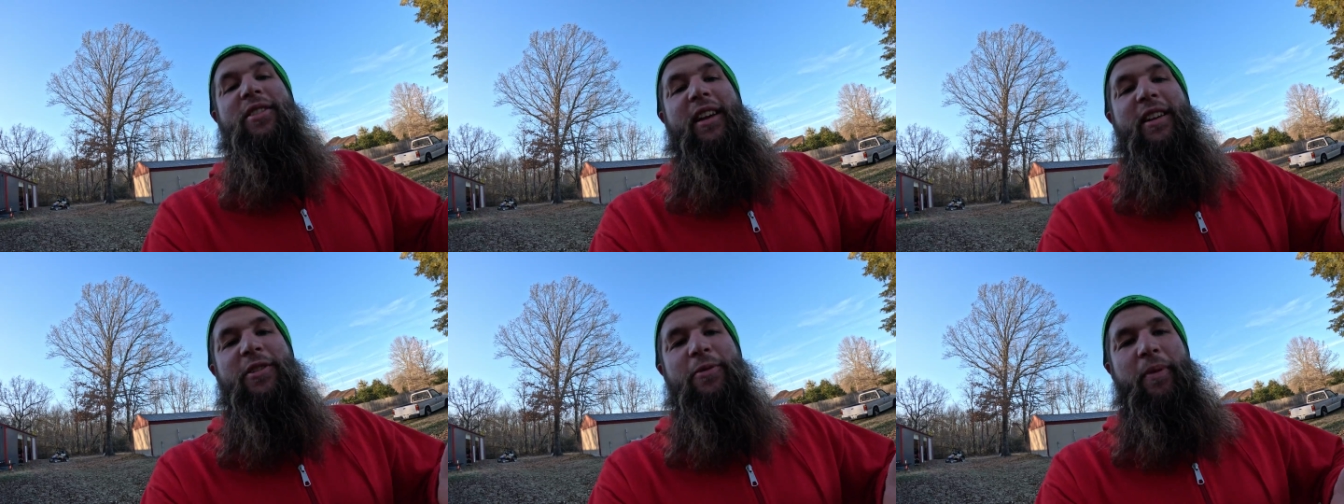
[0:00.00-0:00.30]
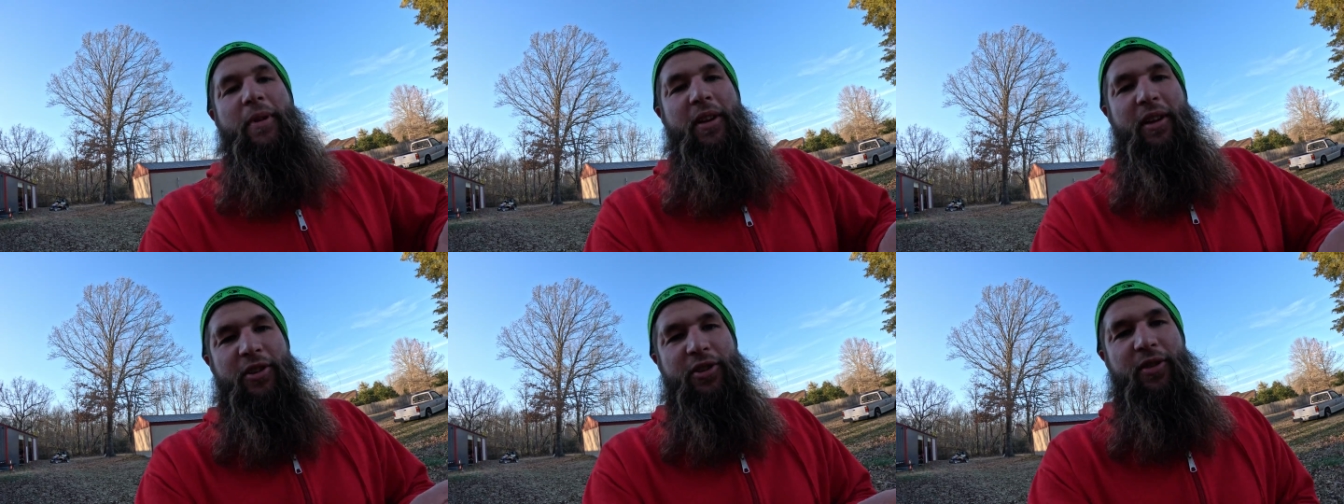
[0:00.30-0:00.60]
that's
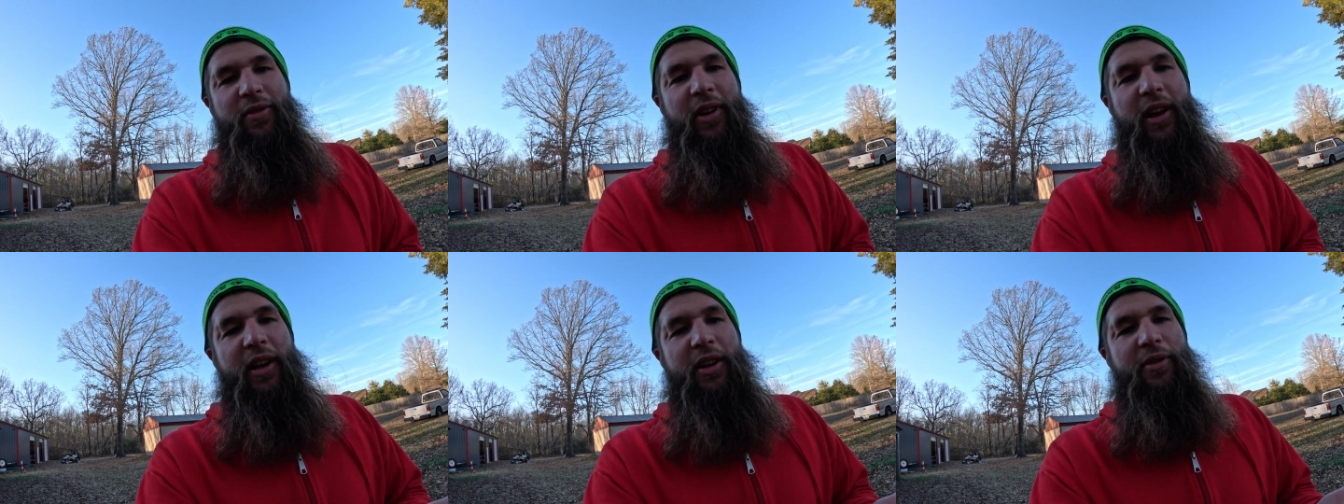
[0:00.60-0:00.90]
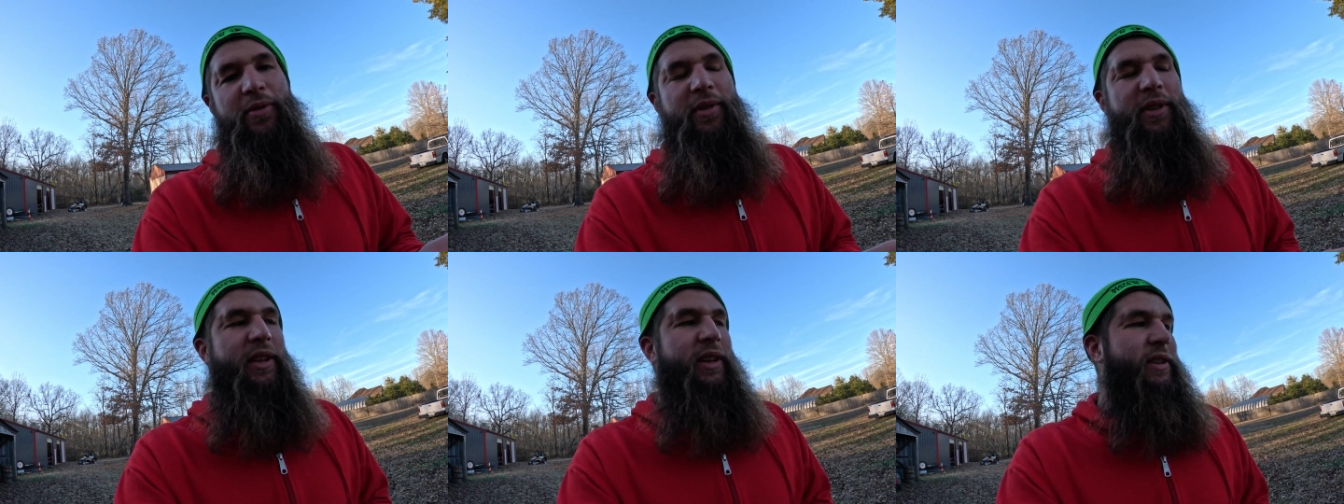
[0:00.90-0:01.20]
where you get your
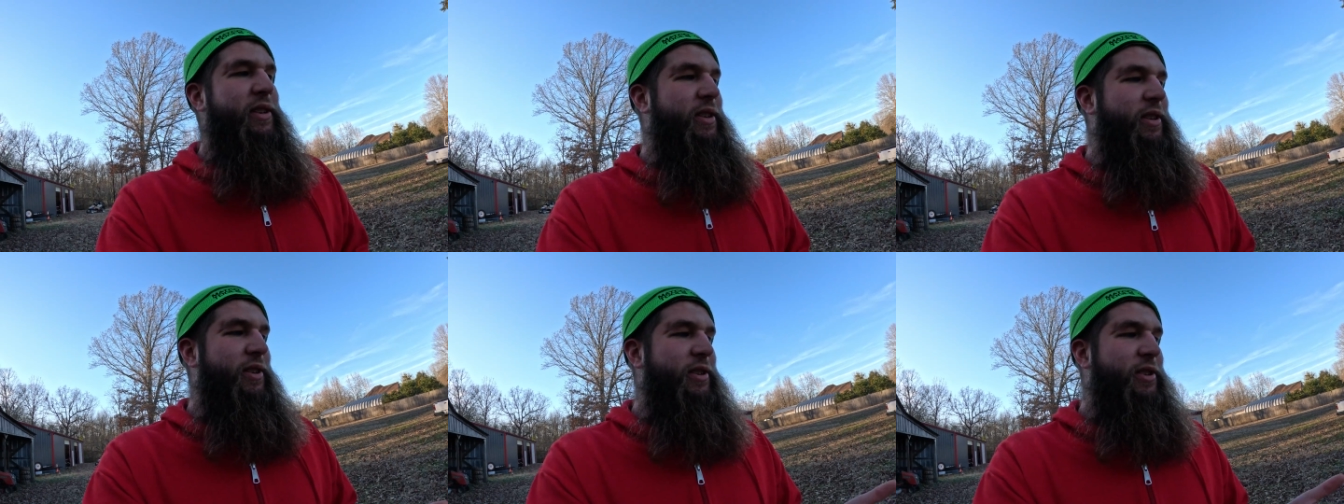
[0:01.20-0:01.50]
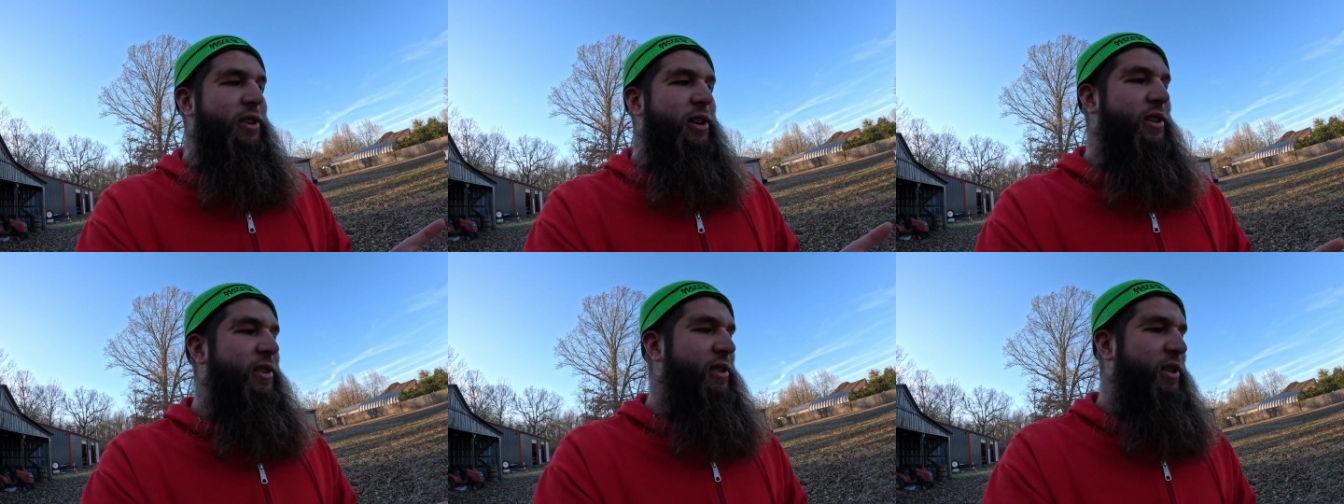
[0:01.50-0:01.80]
value in this is
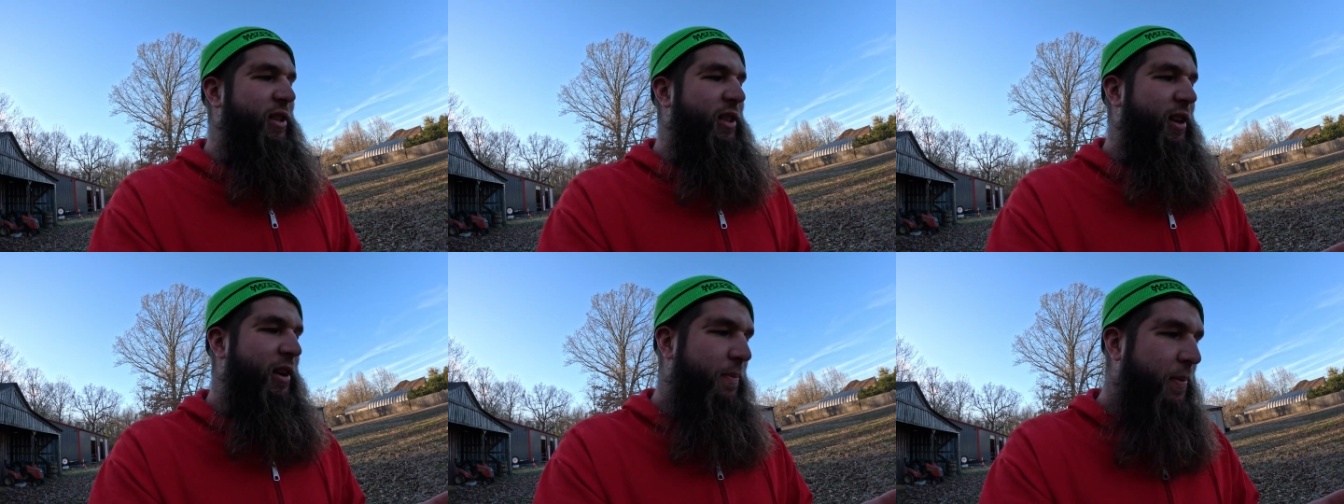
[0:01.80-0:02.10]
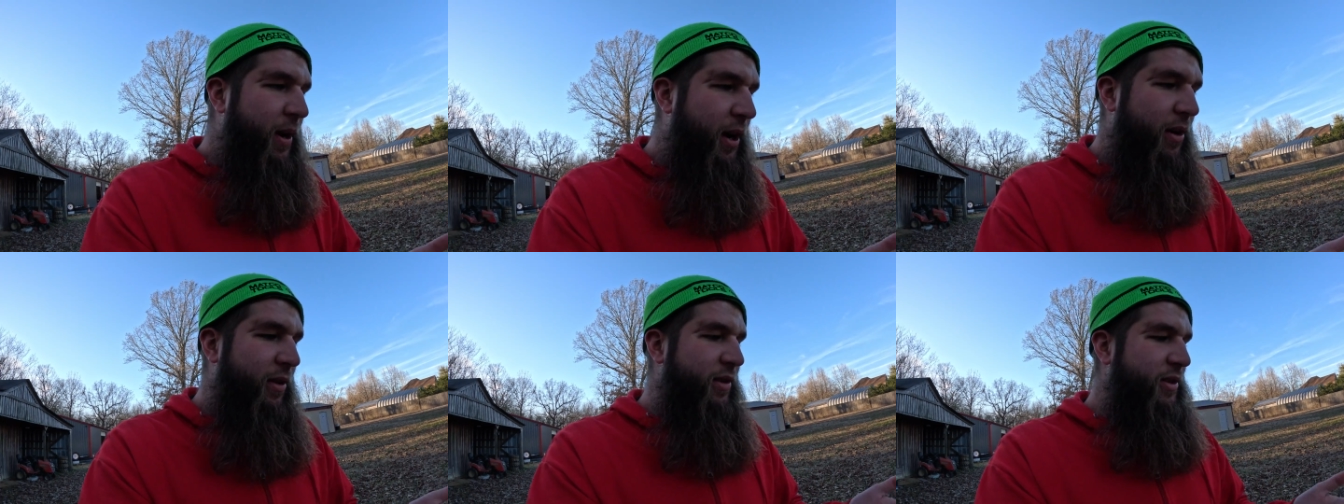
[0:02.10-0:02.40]
just in the
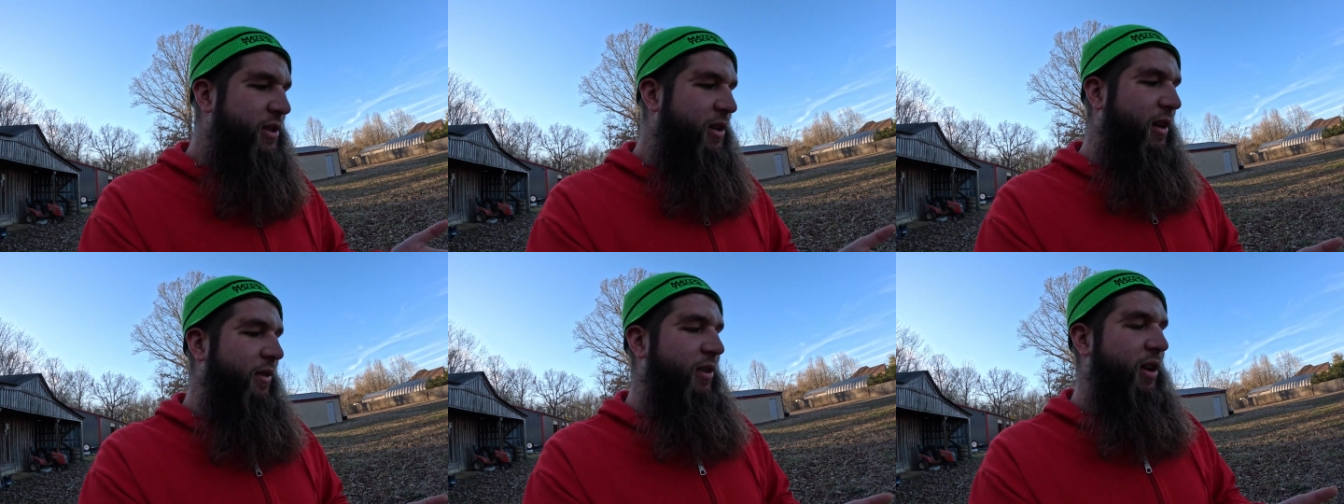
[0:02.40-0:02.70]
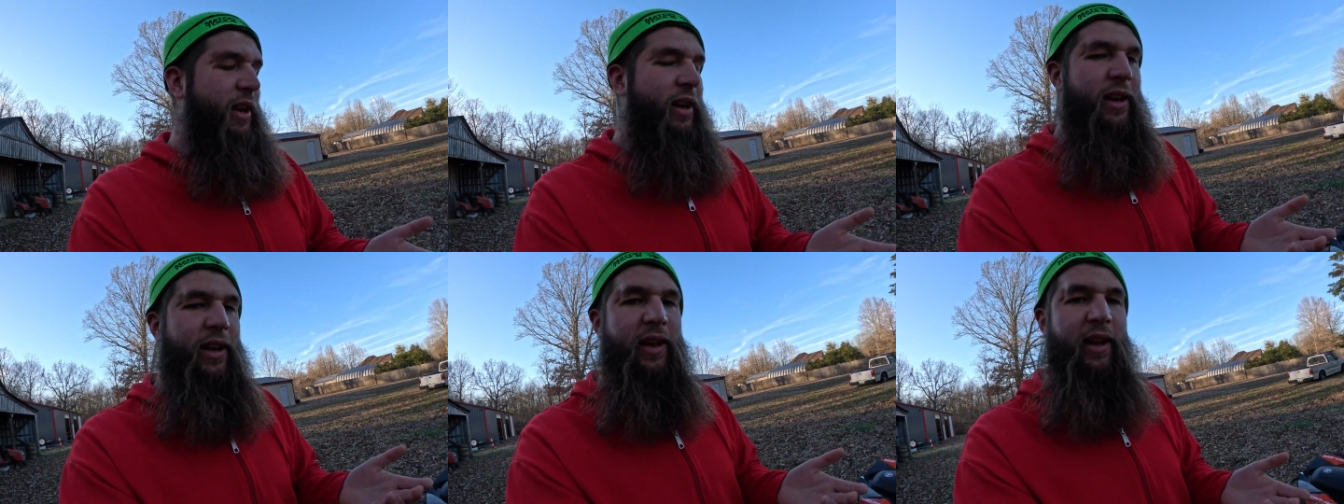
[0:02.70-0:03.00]
appearance of
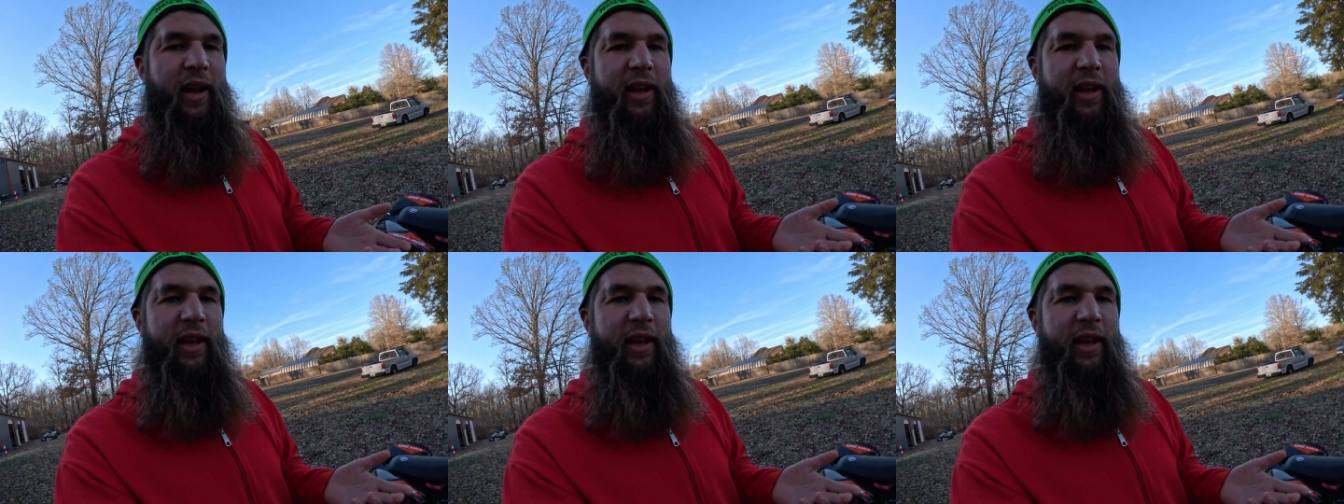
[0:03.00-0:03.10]
it